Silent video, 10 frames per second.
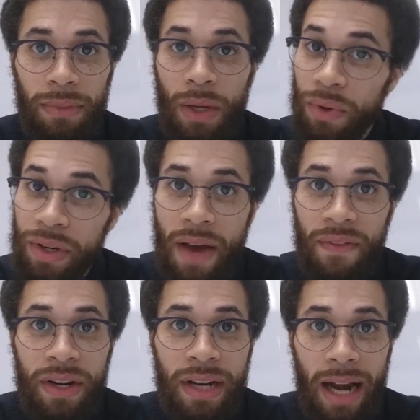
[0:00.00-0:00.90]
They were
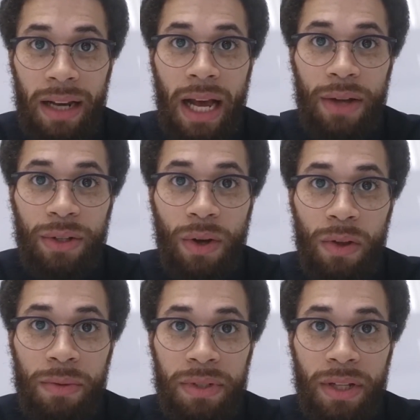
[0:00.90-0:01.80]
never not allowed to
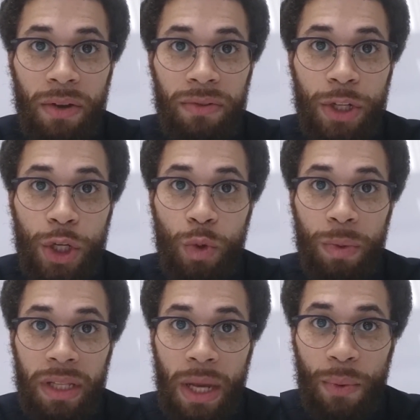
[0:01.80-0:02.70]
call themselves
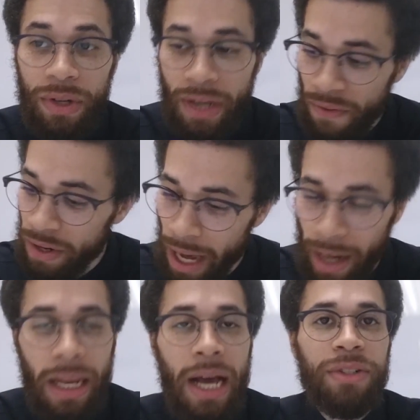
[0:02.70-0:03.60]
human. They were never
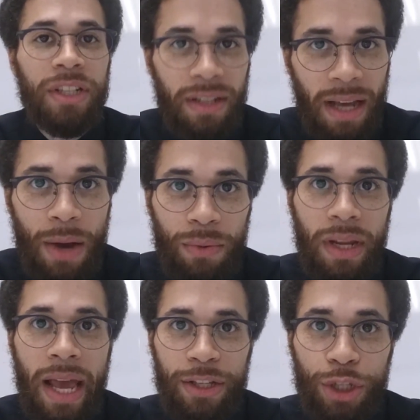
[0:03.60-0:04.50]
not allowed to count
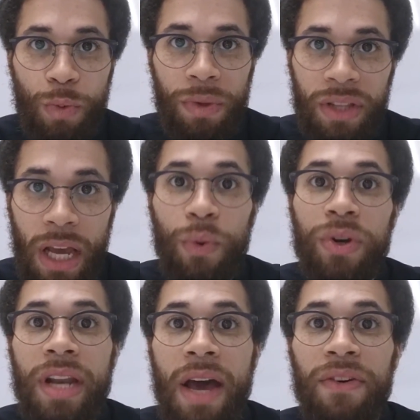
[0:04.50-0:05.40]
as human. They were
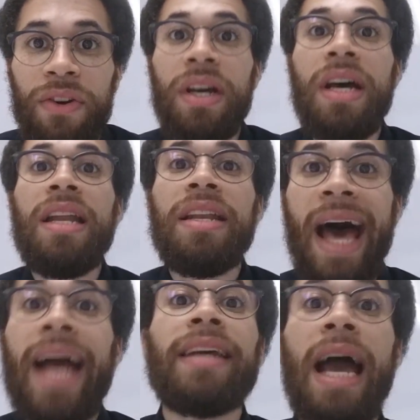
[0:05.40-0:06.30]
never
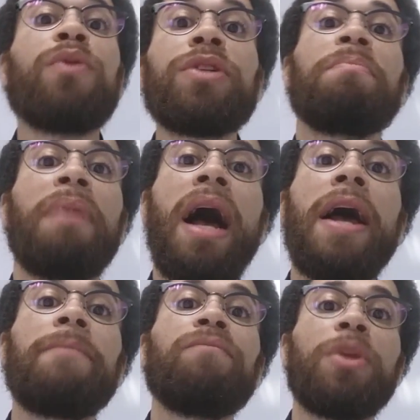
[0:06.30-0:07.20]
not counted
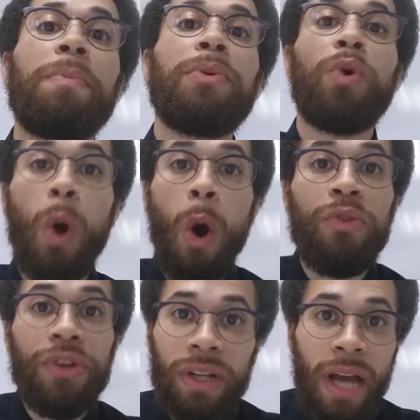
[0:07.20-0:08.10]
by the people who
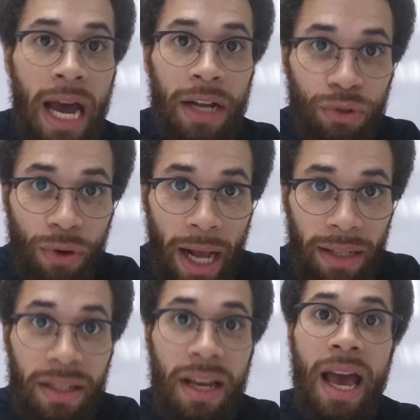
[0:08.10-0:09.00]
owned their
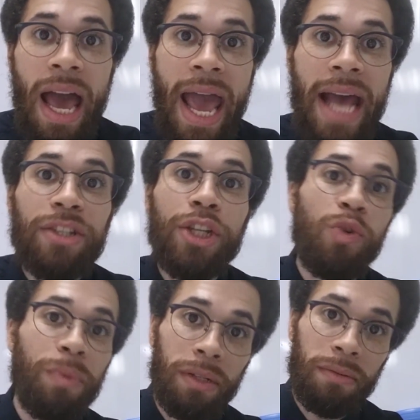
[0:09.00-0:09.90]
contracts as
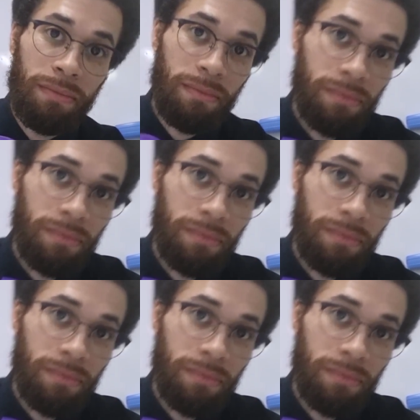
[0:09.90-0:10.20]
human.